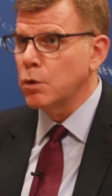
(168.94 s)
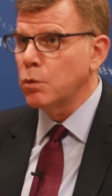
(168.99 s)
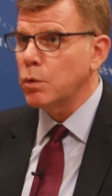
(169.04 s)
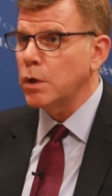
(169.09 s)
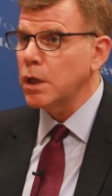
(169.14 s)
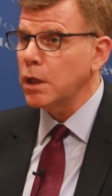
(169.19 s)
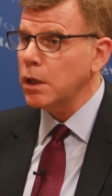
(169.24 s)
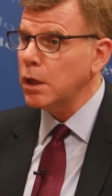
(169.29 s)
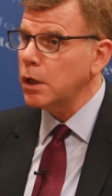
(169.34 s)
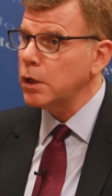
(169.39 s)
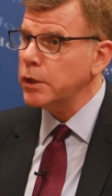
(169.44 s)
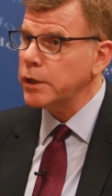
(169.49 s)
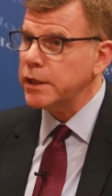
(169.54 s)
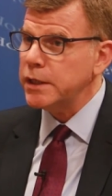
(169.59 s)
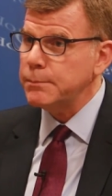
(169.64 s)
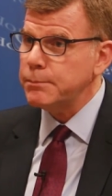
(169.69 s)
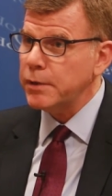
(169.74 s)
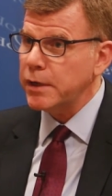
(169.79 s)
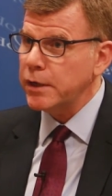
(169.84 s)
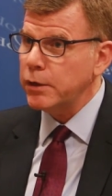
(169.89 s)
Well, our
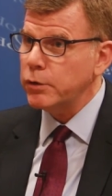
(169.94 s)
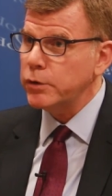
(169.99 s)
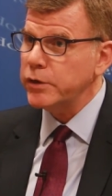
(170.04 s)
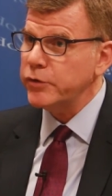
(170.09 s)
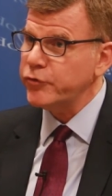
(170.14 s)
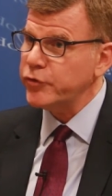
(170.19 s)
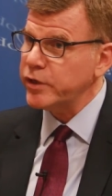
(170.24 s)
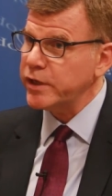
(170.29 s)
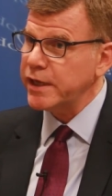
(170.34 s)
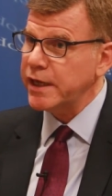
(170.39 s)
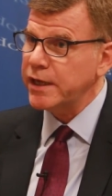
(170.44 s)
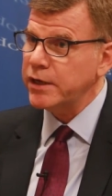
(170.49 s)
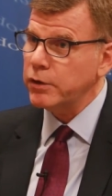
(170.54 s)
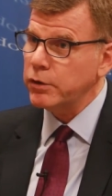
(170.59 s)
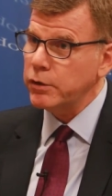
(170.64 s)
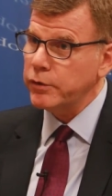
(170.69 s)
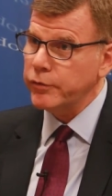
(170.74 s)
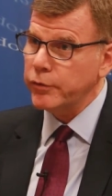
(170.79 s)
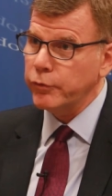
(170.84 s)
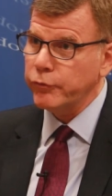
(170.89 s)
key priorities again
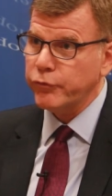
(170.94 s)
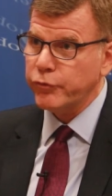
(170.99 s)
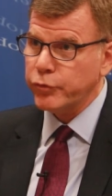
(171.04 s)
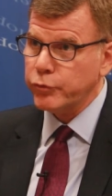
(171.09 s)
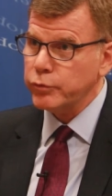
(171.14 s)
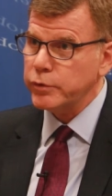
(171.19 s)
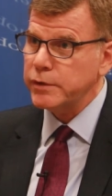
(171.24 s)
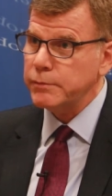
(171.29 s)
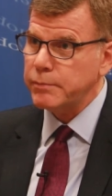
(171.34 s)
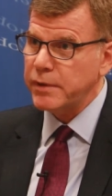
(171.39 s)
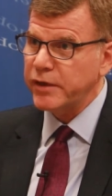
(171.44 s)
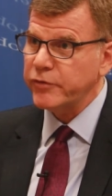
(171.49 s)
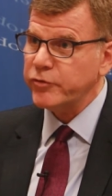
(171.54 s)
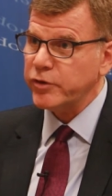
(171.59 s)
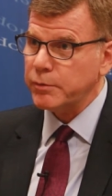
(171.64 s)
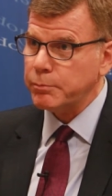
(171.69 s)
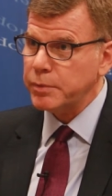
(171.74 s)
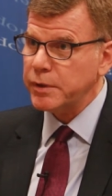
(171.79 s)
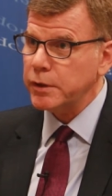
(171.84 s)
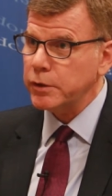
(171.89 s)
are in those three
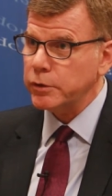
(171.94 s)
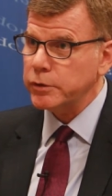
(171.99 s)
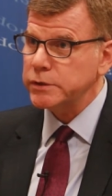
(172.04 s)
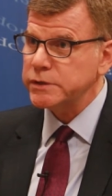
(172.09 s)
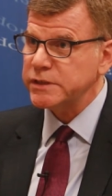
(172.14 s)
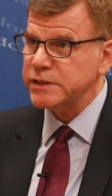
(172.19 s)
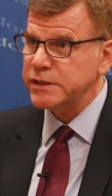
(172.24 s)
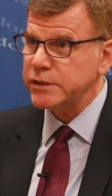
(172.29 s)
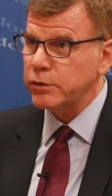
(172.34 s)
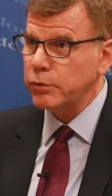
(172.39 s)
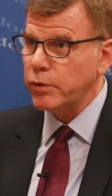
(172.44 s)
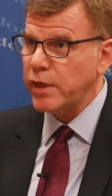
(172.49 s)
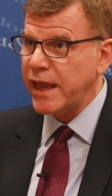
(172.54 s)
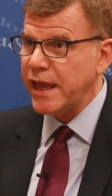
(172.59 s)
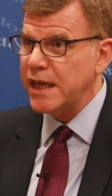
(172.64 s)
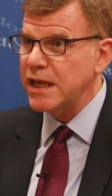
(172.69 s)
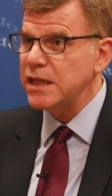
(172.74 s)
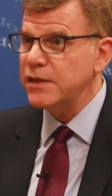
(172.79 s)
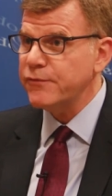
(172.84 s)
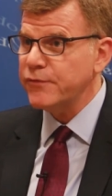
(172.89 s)
basic pillars, and
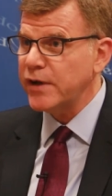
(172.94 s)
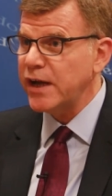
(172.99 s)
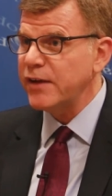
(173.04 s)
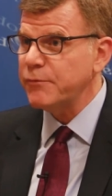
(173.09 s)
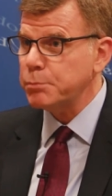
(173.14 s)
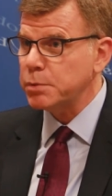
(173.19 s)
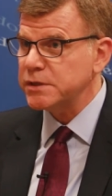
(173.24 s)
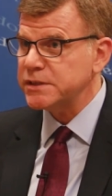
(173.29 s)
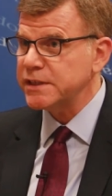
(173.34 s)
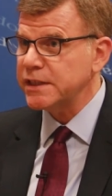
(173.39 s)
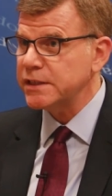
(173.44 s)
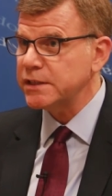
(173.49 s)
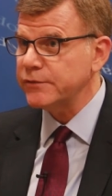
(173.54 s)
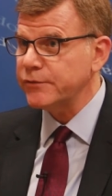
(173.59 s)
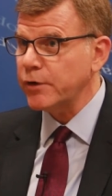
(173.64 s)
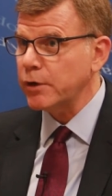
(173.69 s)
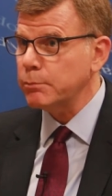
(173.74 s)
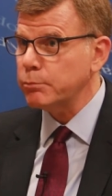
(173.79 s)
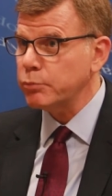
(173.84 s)
85% of our